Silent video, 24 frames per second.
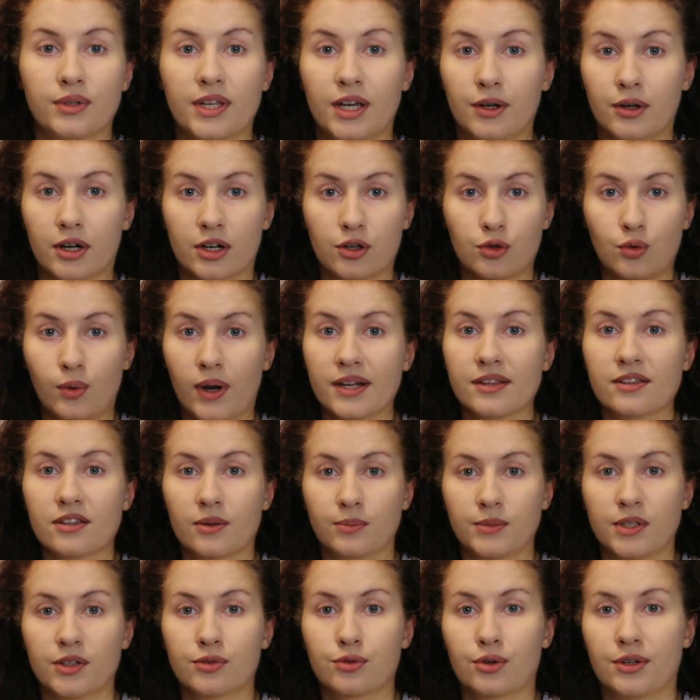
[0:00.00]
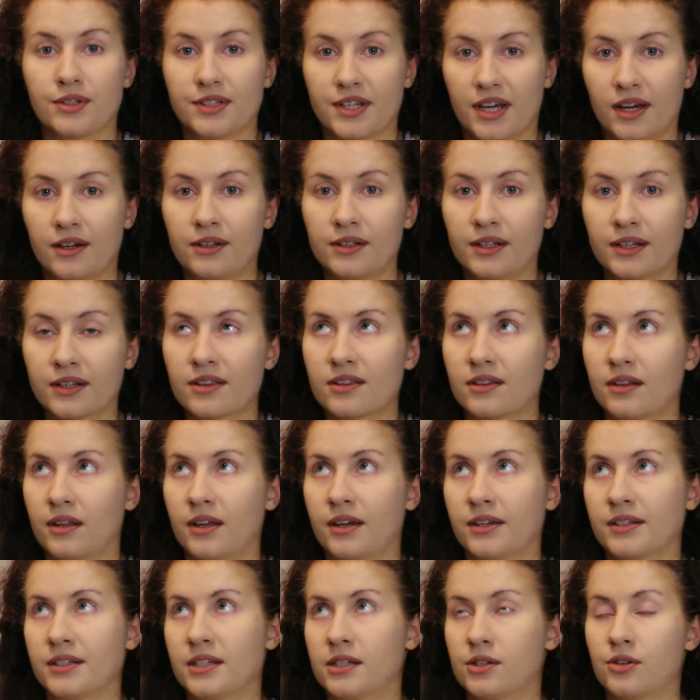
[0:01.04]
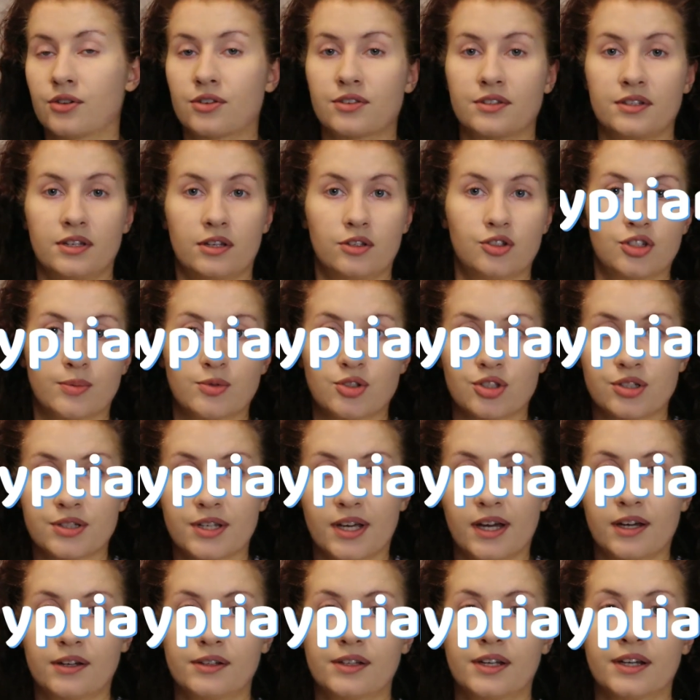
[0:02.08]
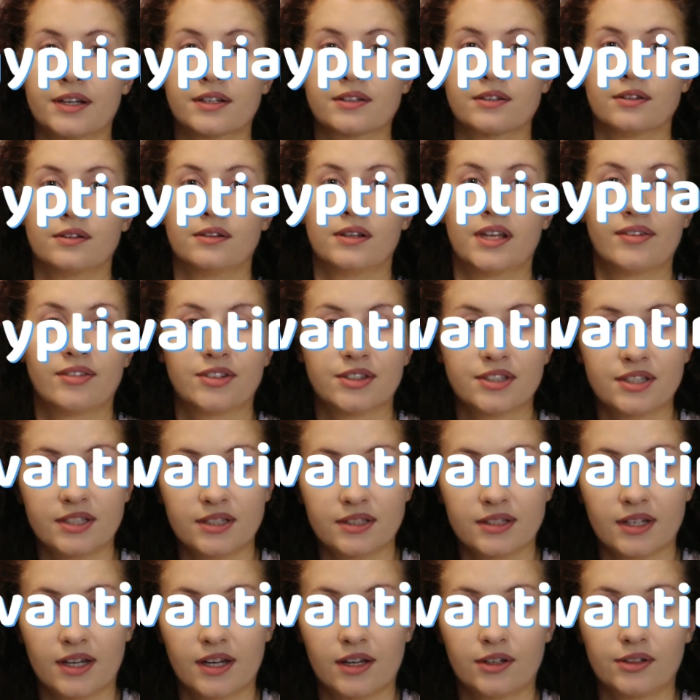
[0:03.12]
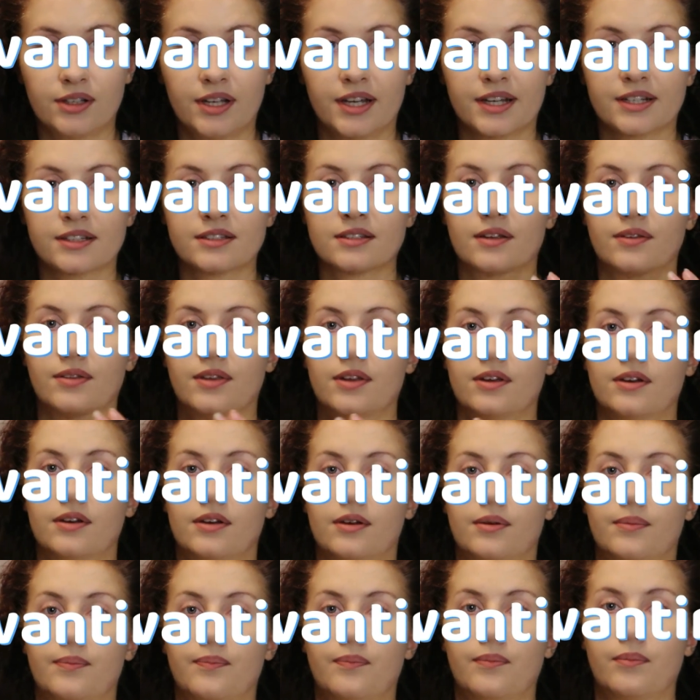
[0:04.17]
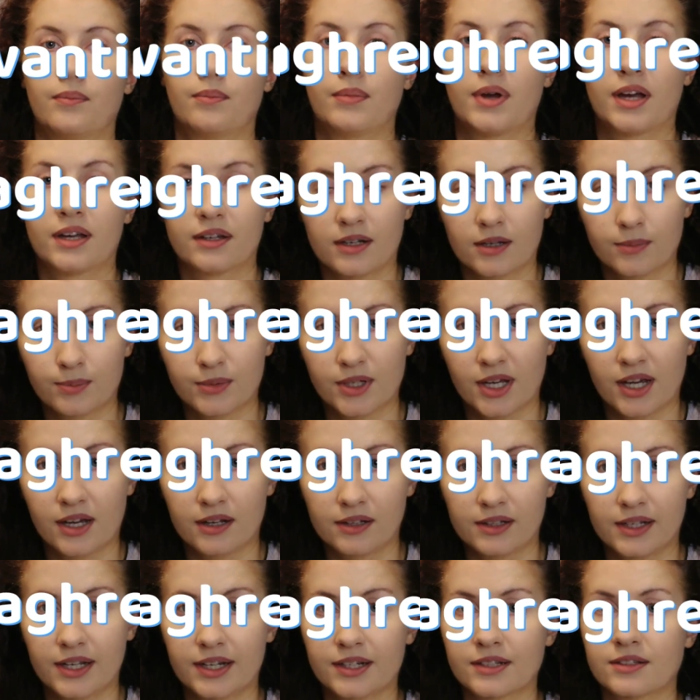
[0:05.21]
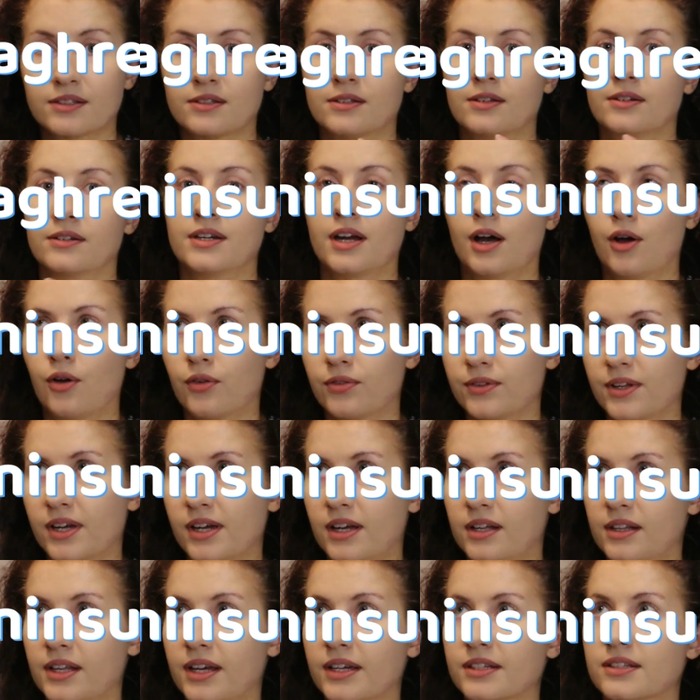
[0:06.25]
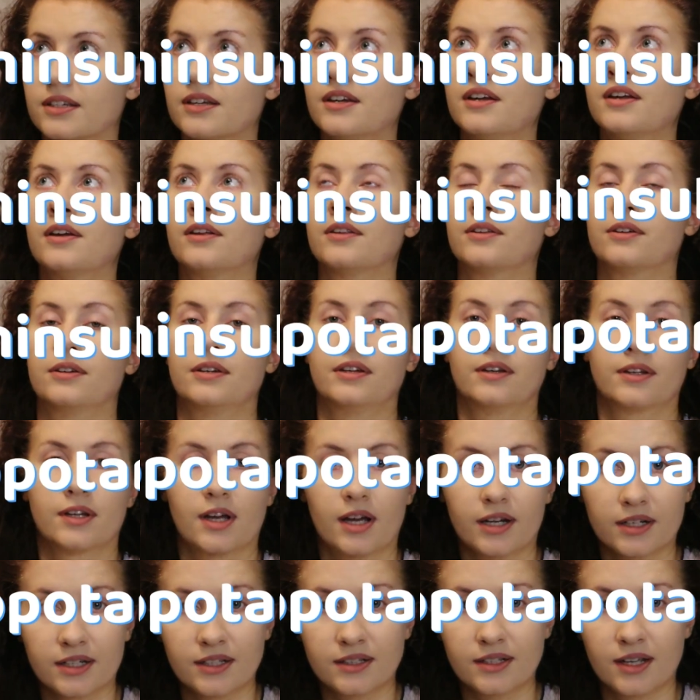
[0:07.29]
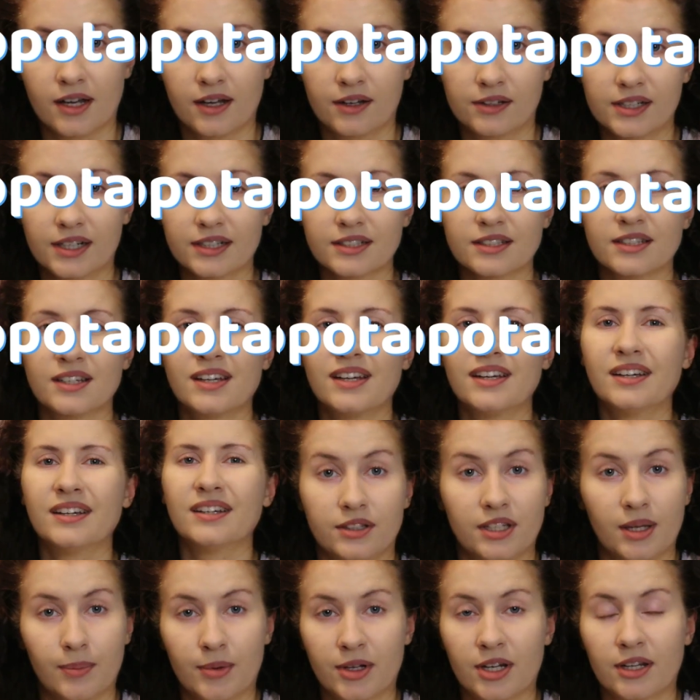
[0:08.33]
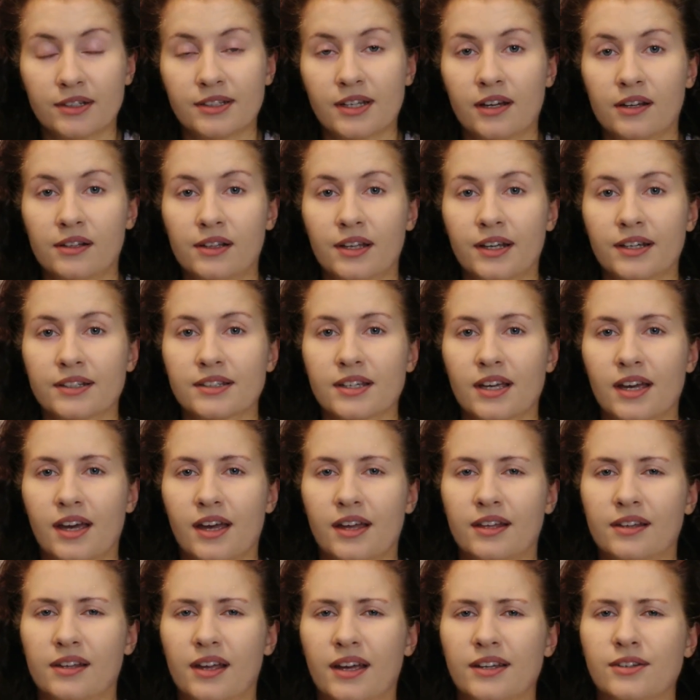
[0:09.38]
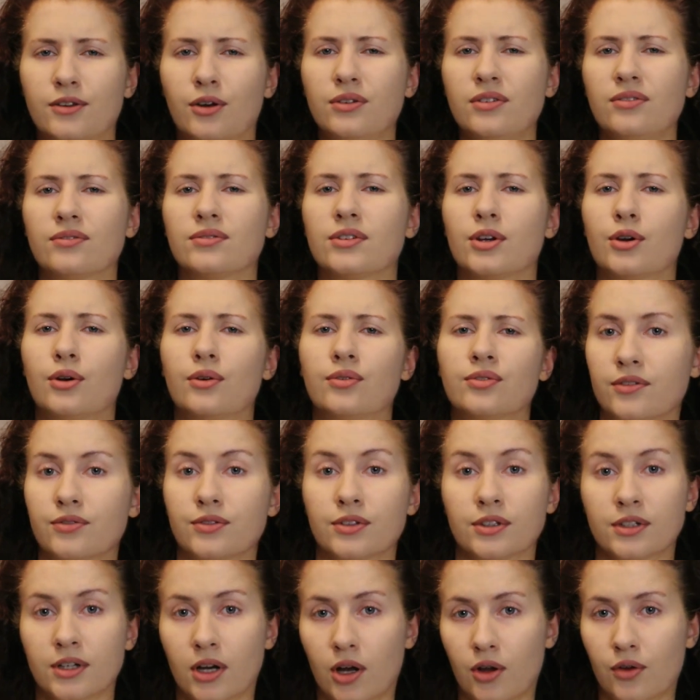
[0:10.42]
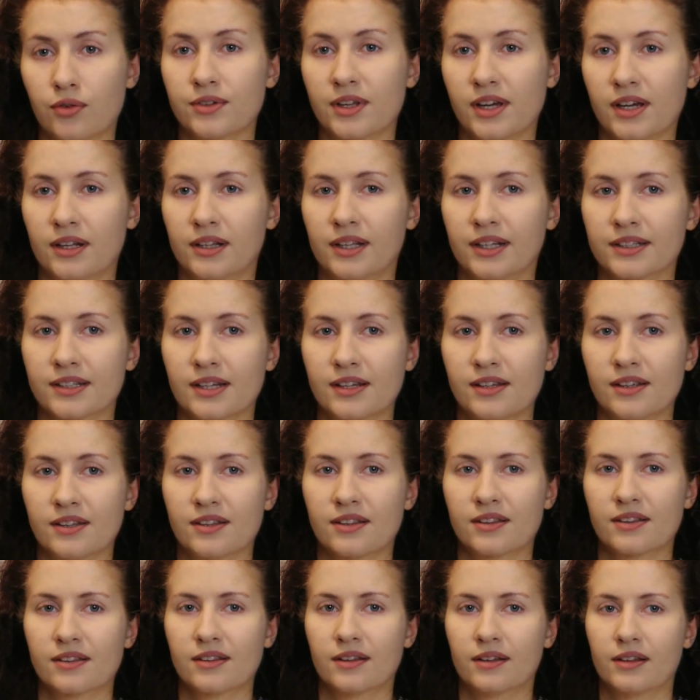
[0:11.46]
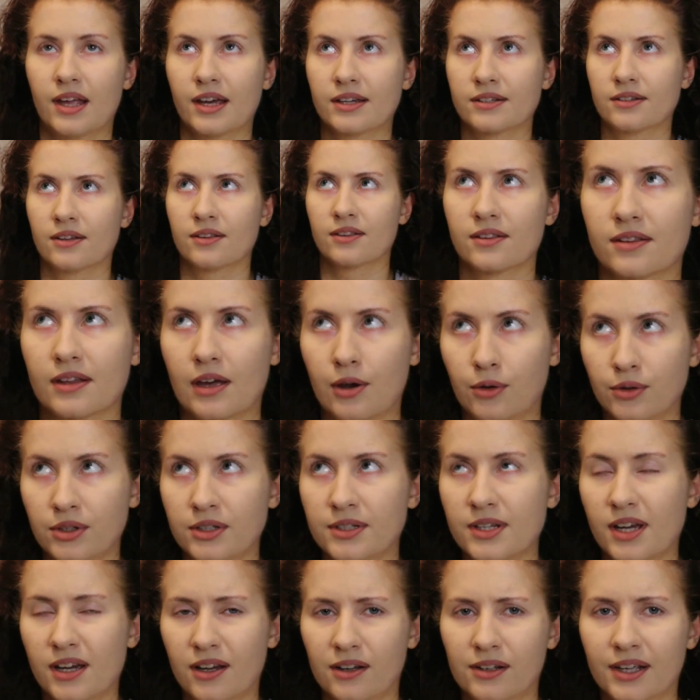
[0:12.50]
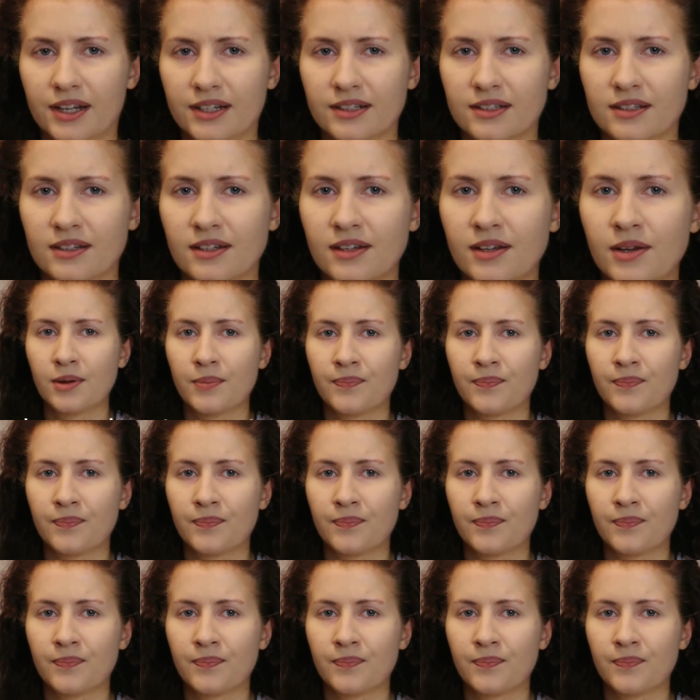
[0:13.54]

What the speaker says: There are quite some different dialects, like there's the Egyptian dialect, the Levantine dialect, the Maghreb dialect, the Gulf dialect, the Iraqi dialect, the Yemeni dialect, and I don't even know if the Gulf dialect is like the Saudi dialect.